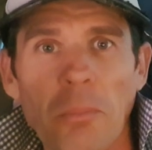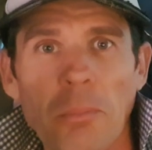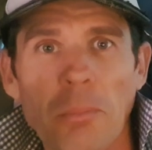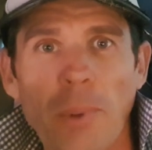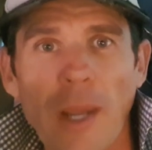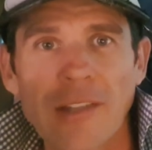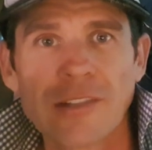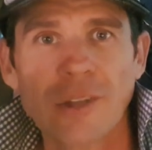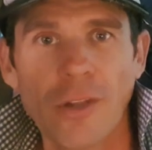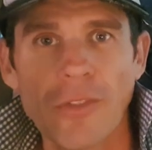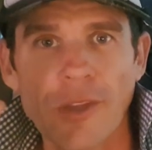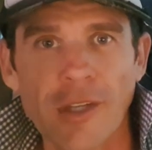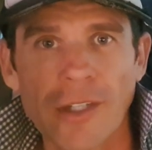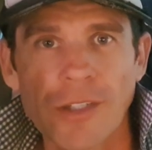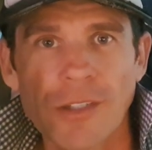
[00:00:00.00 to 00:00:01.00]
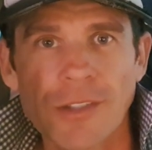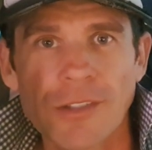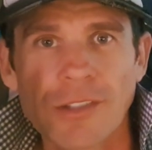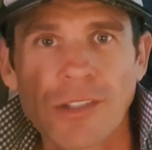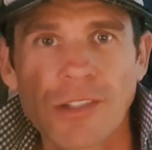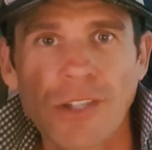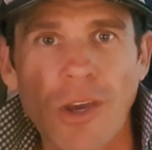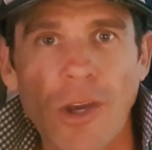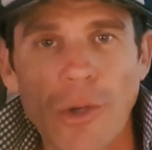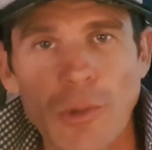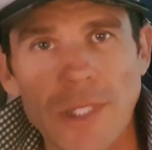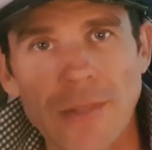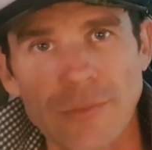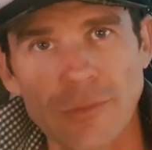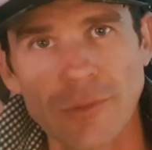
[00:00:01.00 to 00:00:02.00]
Based on the societal
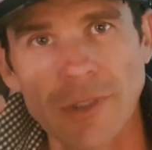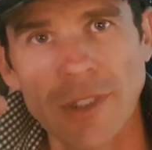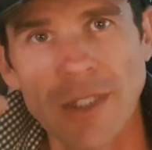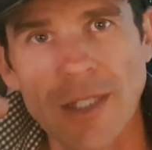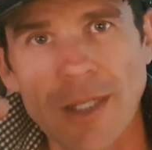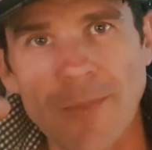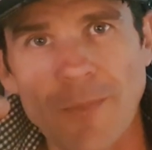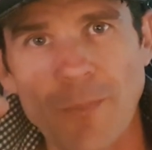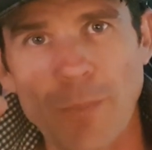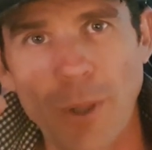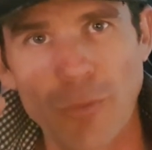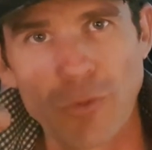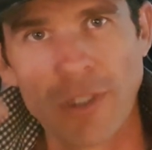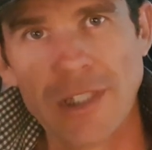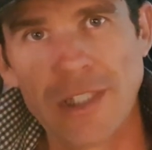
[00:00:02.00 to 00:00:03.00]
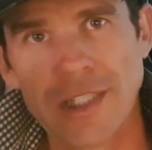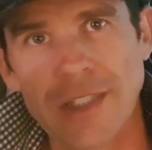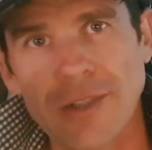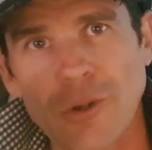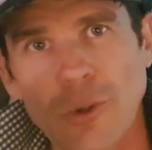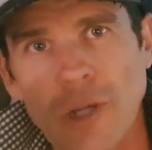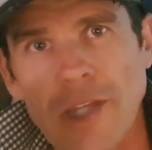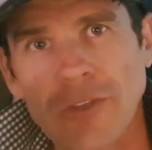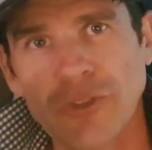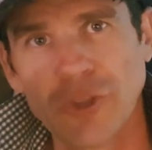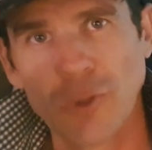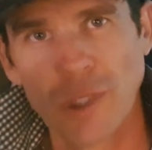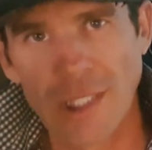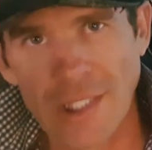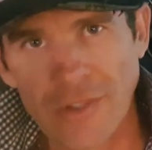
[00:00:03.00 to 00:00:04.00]
level. But really, all he's
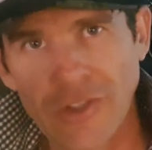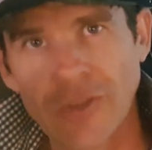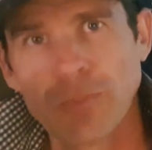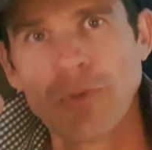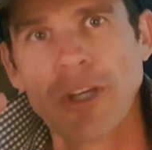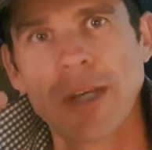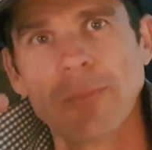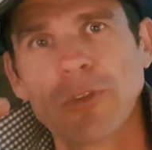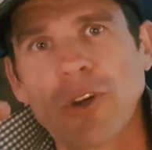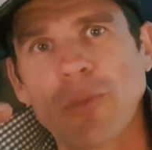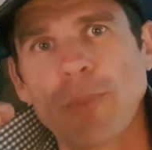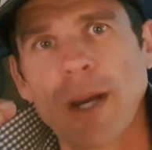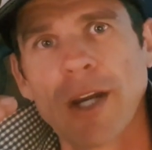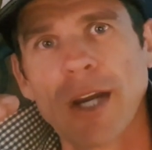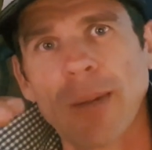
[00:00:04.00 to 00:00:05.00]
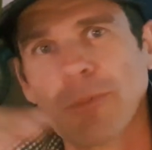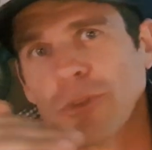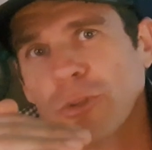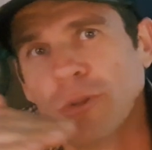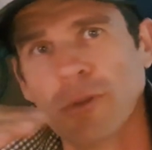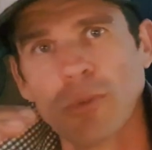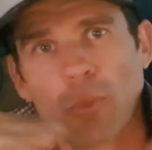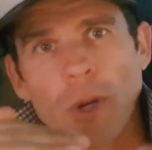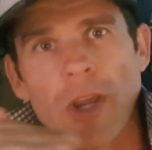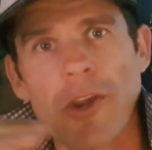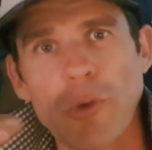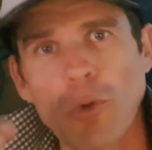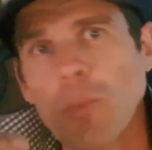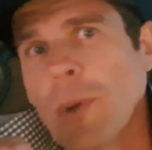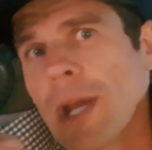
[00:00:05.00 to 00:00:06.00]
doing is he's bringing himself back up to where he
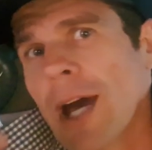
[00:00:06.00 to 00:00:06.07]
would be